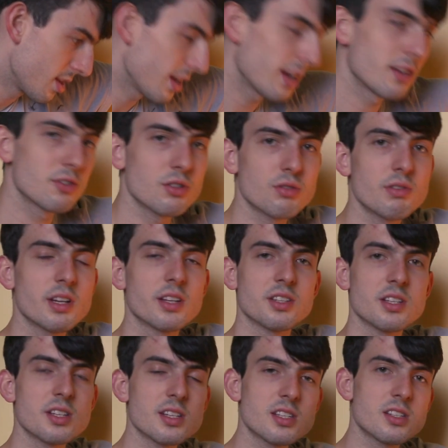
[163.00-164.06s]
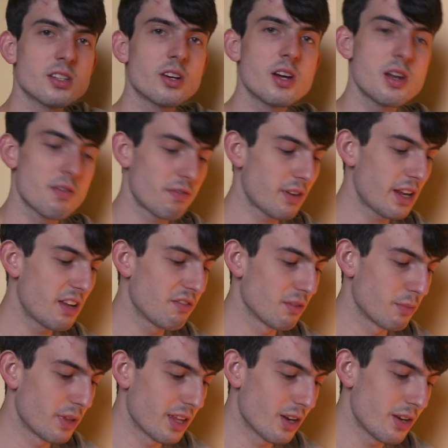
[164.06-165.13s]
I've just realised, it says cider flavour,
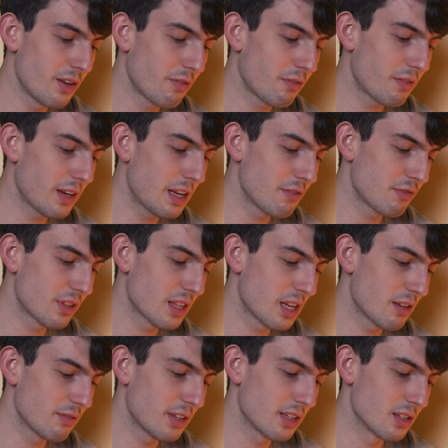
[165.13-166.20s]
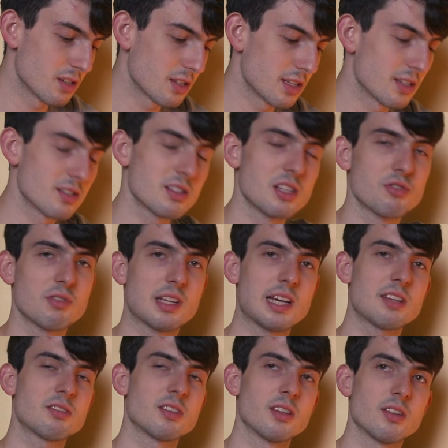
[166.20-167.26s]
but the only flavouring there is citric
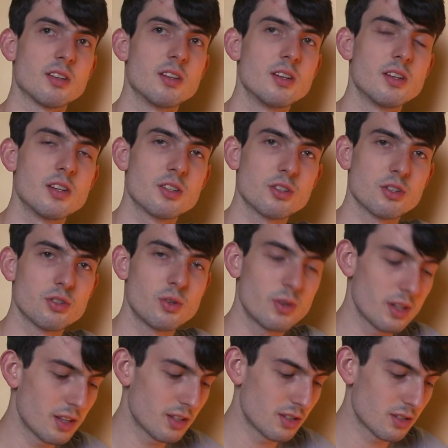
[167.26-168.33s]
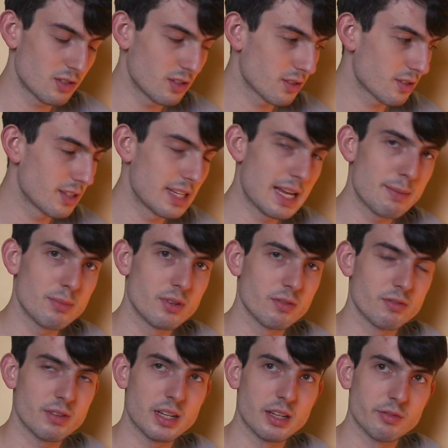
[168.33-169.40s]
acid. So surely this is just lemon
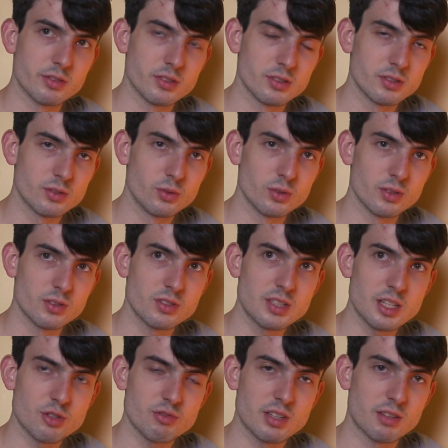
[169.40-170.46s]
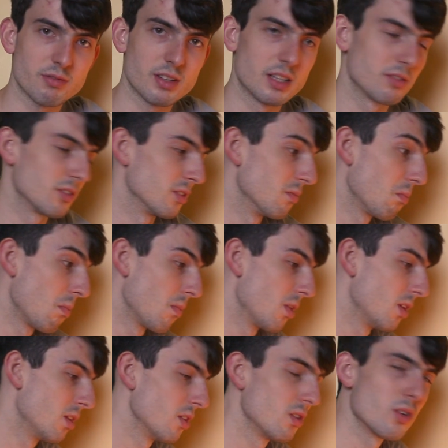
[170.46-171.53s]
flavour, or citric flavour,
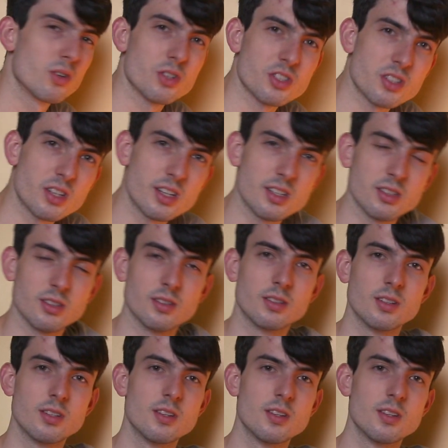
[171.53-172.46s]
not cider.